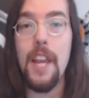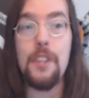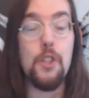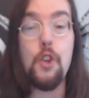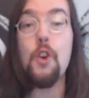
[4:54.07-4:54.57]

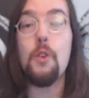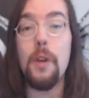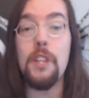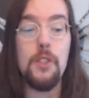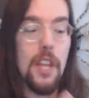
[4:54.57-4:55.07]
It's
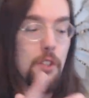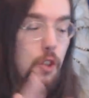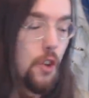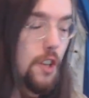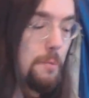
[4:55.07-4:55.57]
good. It's it's
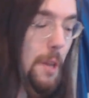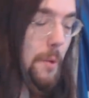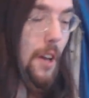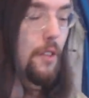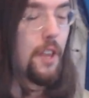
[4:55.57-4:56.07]
good to be
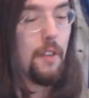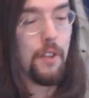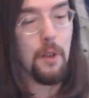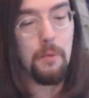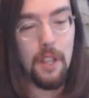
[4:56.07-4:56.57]
wealthy
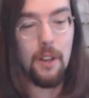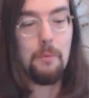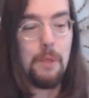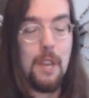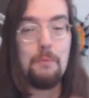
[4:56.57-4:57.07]
if you're you
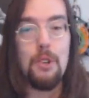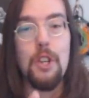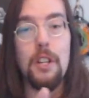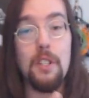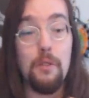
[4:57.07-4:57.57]
know being
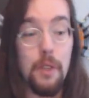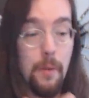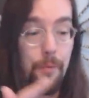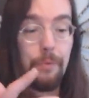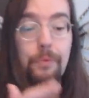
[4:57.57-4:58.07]
productive with
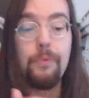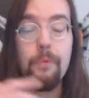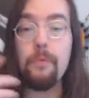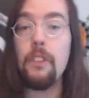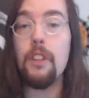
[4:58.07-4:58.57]
it
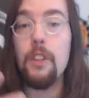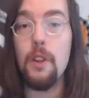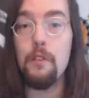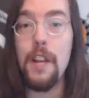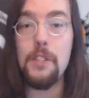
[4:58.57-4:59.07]

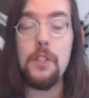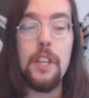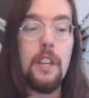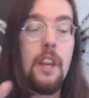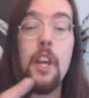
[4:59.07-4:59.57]
you're
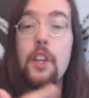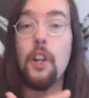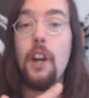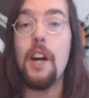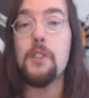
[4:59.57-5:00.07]
investing,
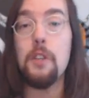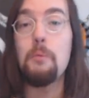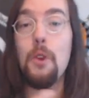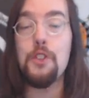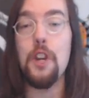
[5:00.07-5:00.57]
you're causing
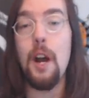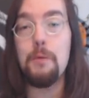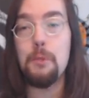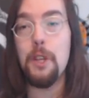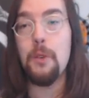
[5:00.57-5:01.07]
more
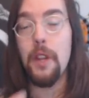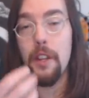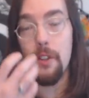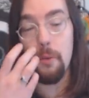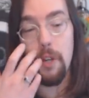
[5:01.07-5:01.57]
jobs to be
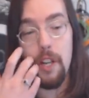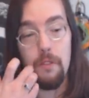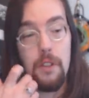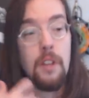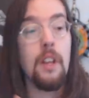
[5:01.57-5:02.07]
created or
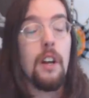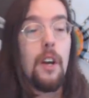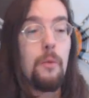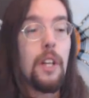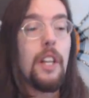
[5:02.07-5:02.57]
whatever.
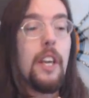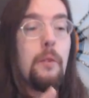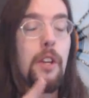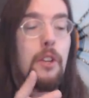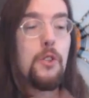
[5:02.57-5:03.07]
Uh, really,
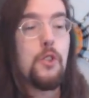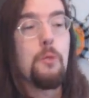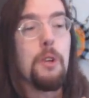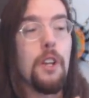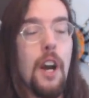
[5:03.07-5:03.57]
when consumer